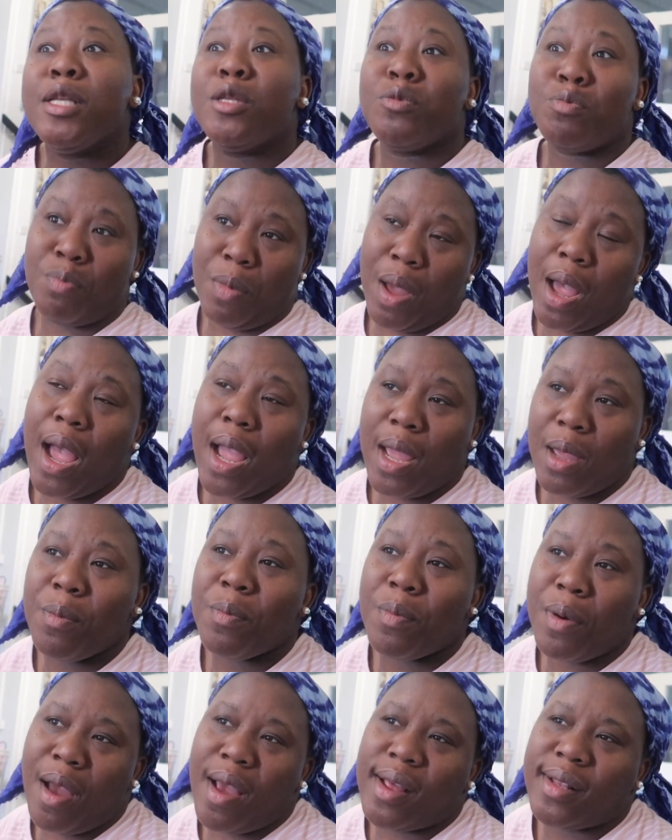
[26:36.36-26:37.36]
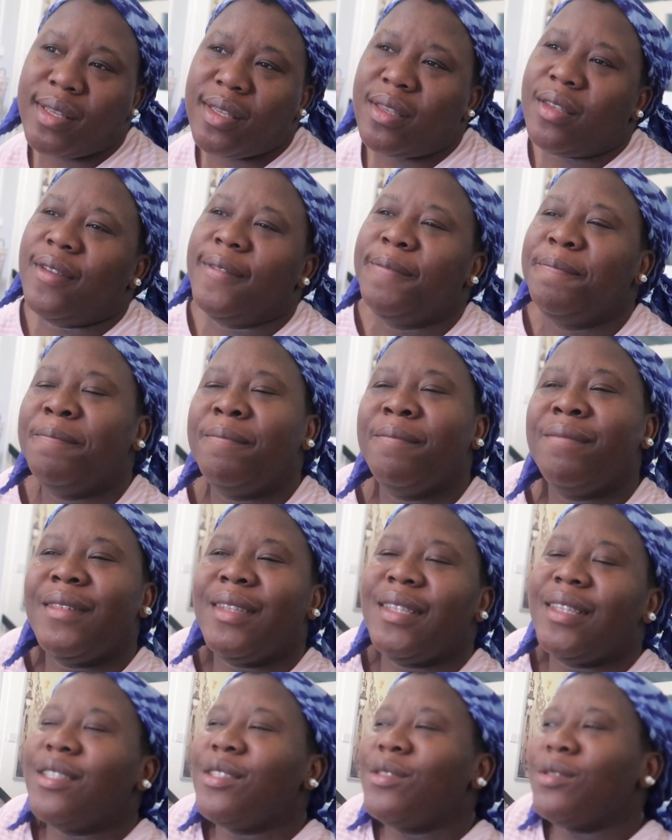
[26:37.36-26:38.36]
my party.
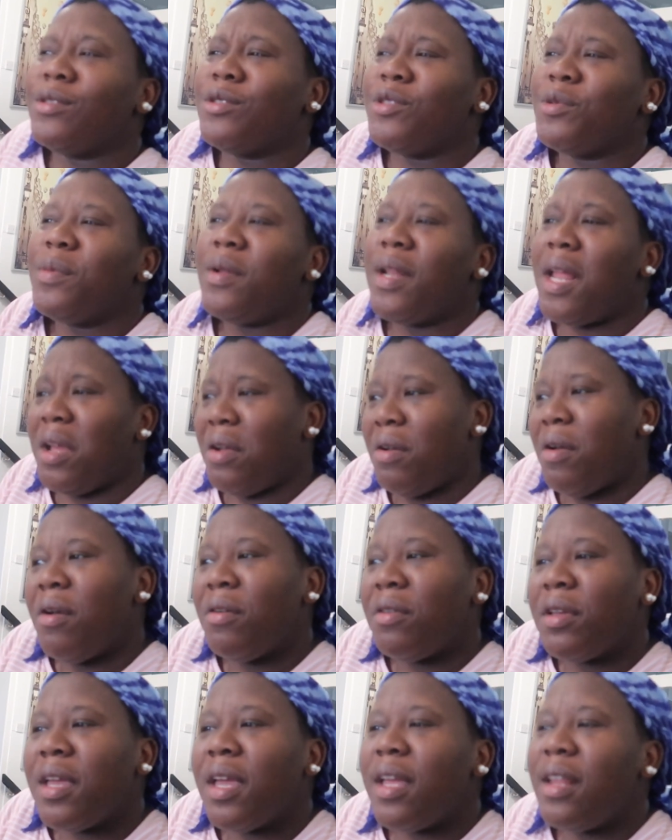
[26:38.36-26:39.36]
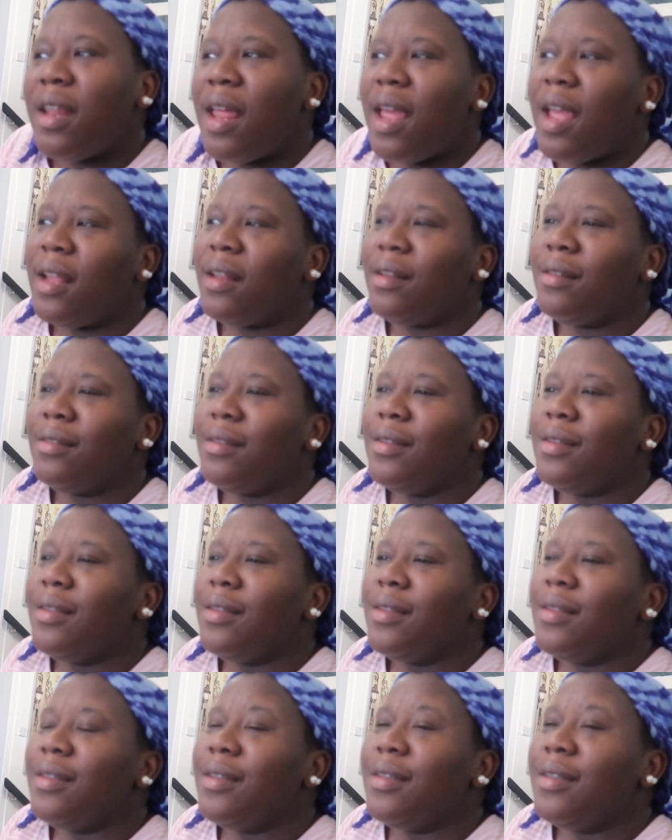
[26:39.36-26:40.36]
This one's be like, okay then,
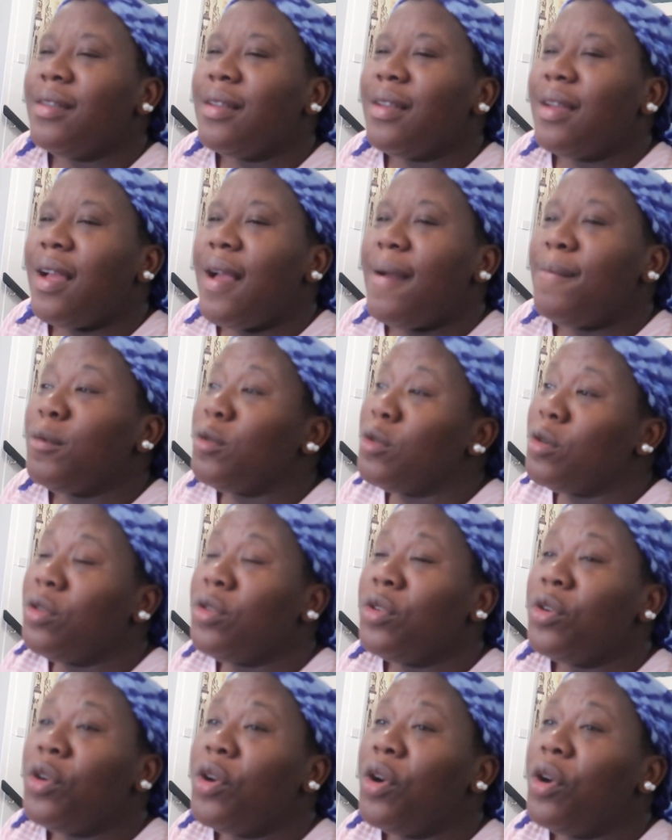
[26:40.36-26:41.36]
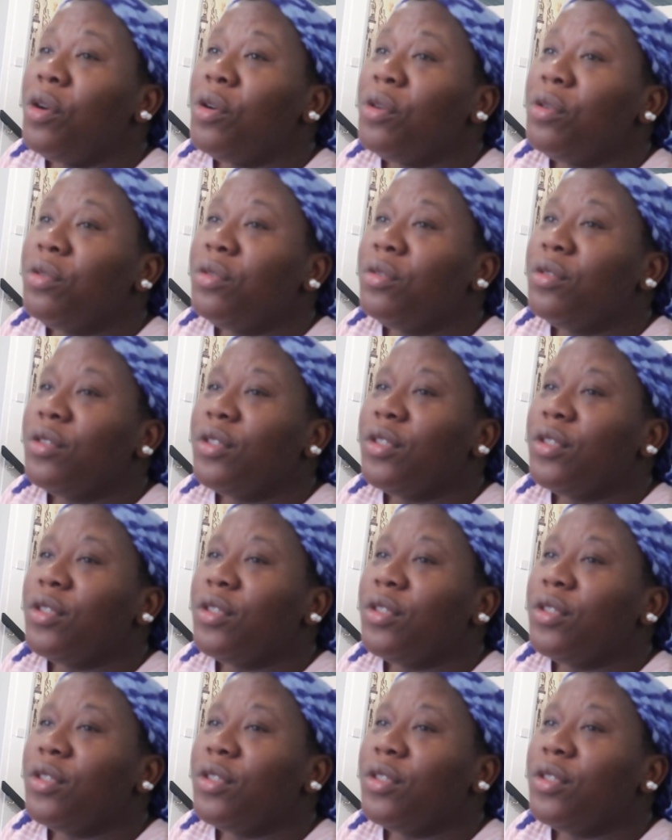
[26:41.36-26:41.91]
I'm gonna go.